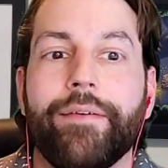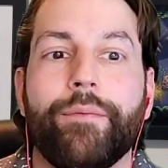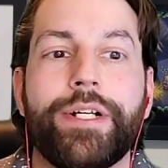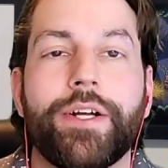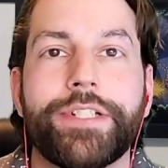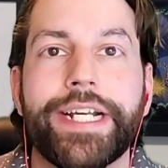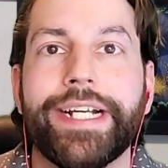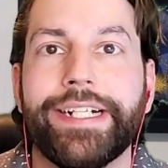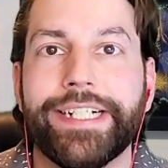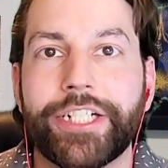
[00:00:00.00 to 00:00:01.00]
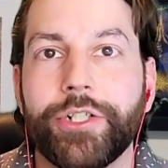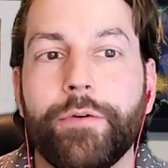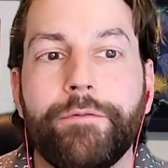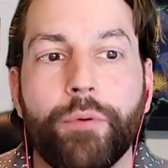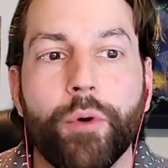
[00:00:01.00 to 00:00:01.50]
resulted in an
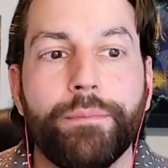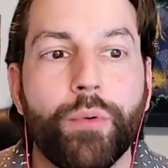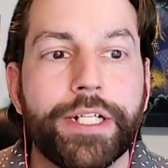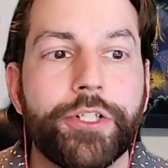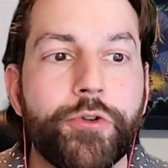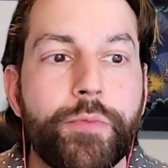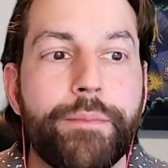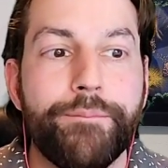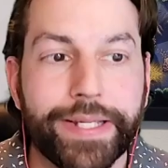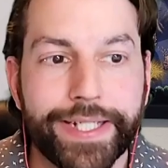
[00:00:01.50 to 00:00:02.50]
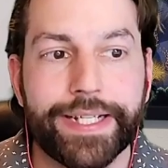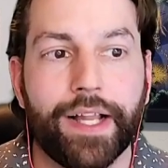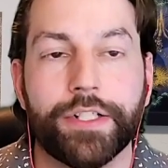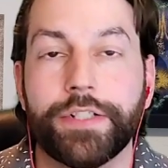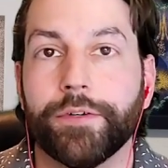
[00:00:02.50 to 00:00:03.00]
additional $4.2 million
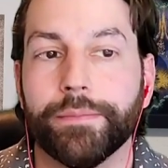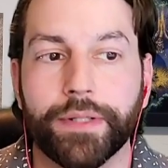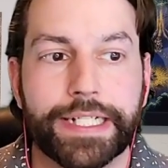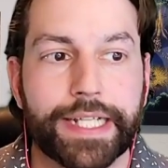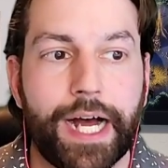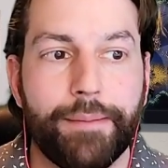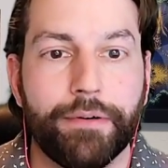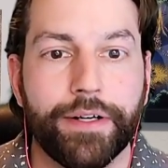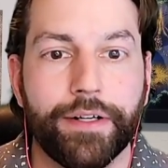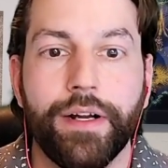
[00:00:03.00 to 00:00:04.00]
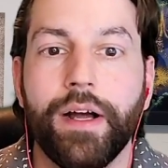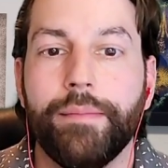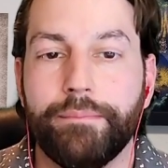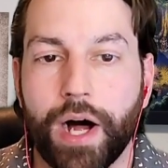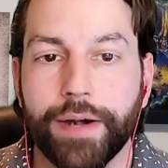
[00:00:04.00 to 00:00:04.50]
for the plant's operator,
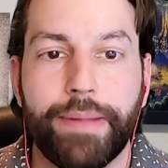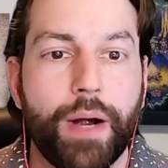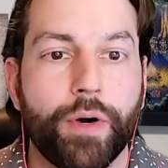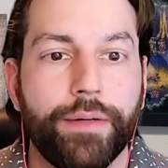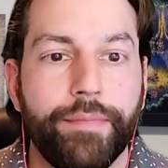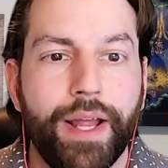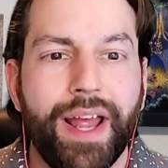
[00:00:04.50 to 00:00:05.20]
Mon Power,